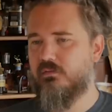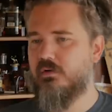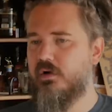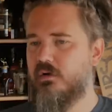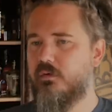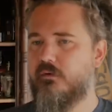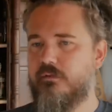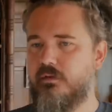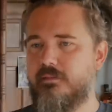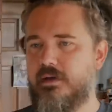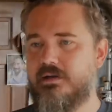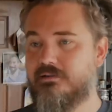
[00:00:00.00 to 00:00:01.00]
the wrong word for
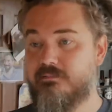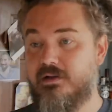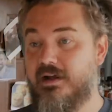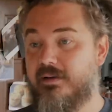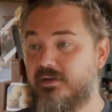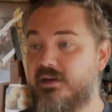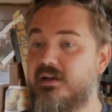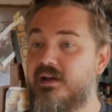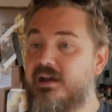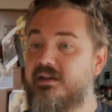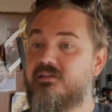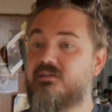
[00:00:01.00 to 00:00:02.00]
the mash. Man, I'm getting
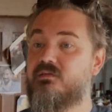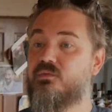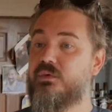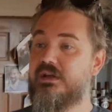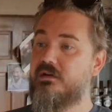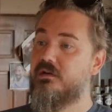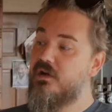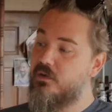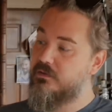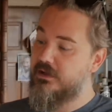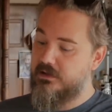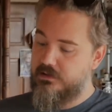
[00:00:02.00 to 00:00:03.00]
a sweet
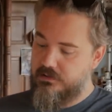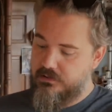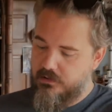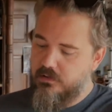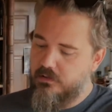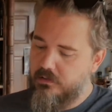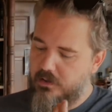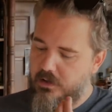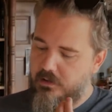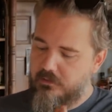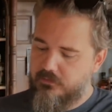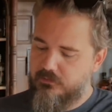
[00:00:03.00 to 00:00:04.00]
note, like a sugar. No, me